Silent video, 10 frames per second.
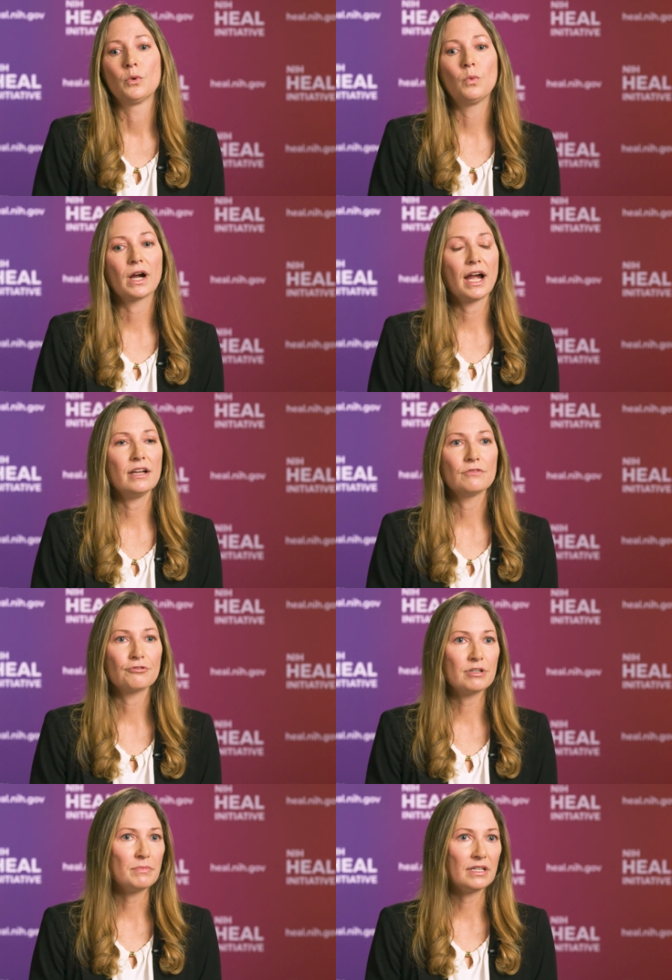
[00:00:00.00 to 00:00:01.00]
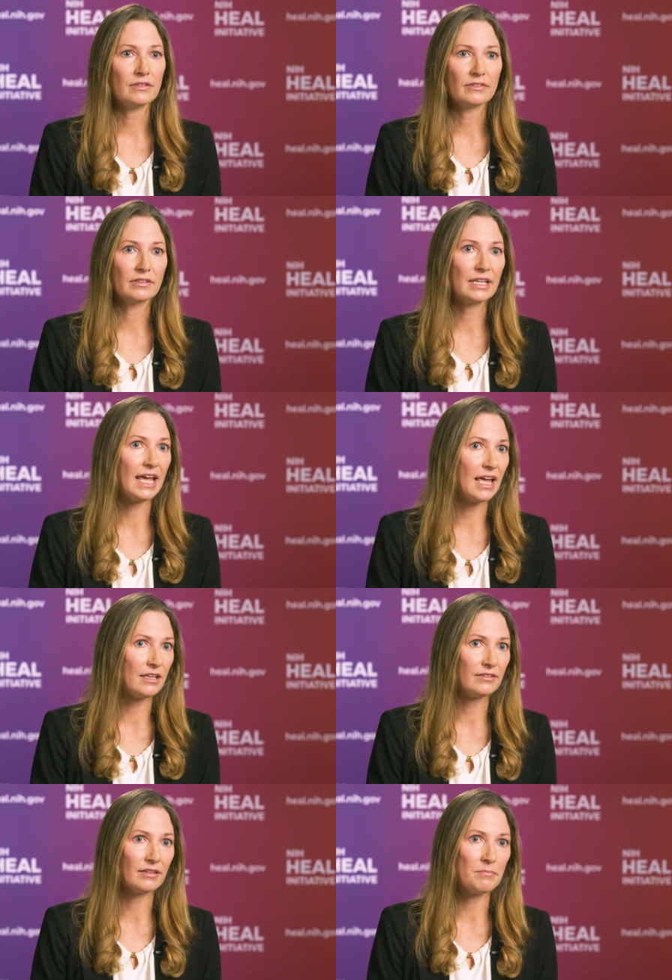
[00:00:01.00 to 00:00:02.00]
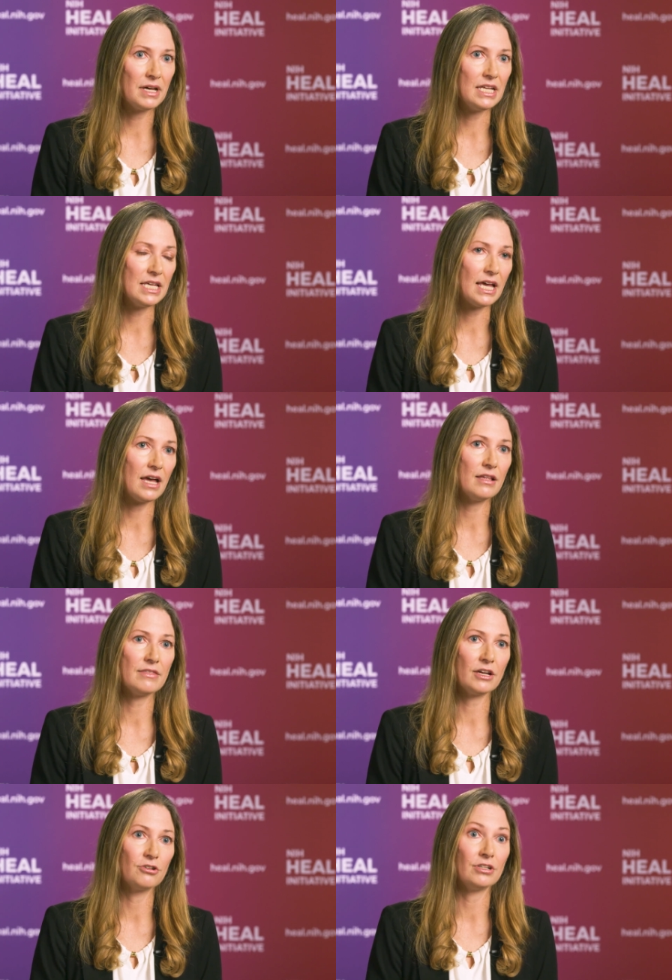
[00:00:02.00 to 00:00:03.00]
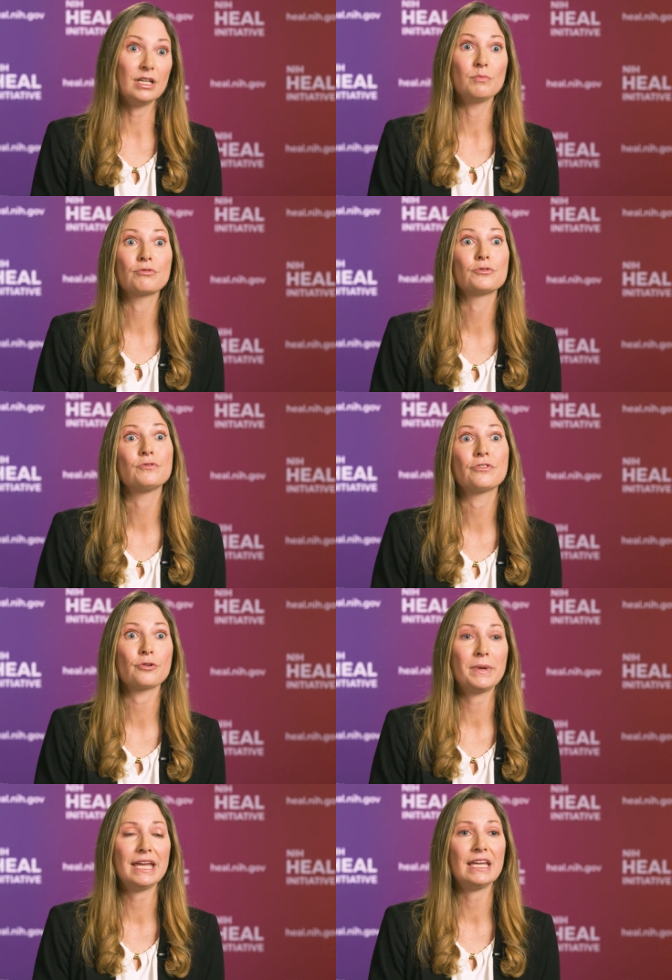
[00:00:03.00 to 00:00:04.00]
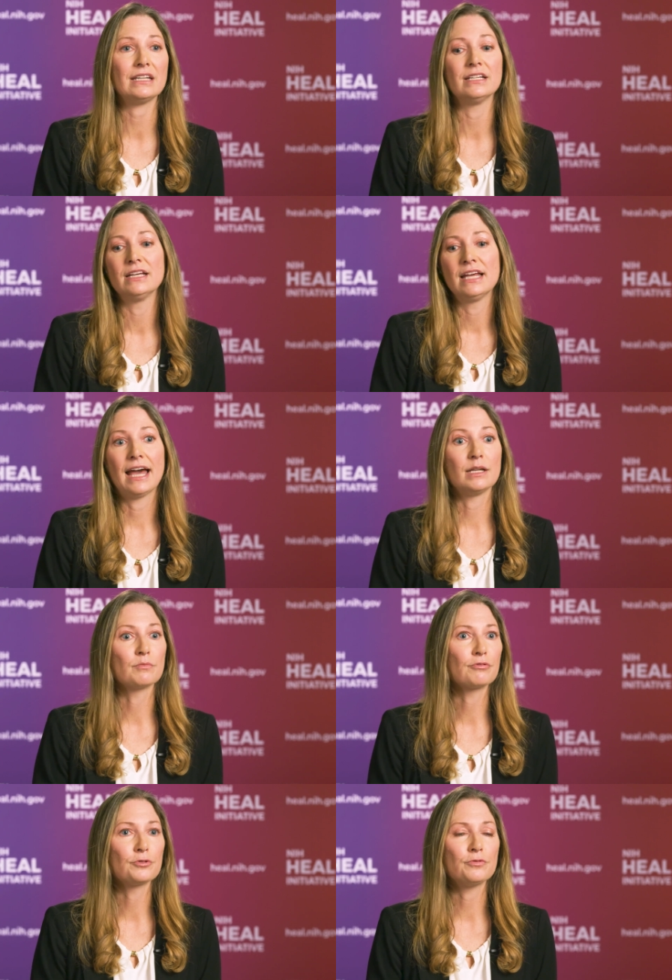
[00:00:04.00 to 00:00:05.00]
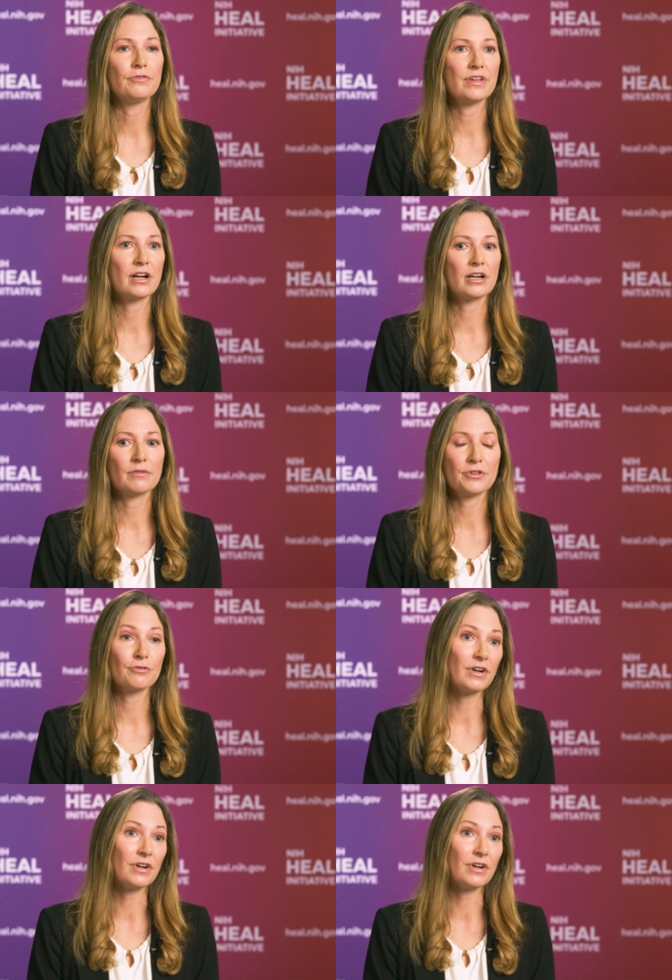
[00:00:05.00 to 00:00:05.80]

what kind of treatments can somebody get that could improve their pain and improve their, their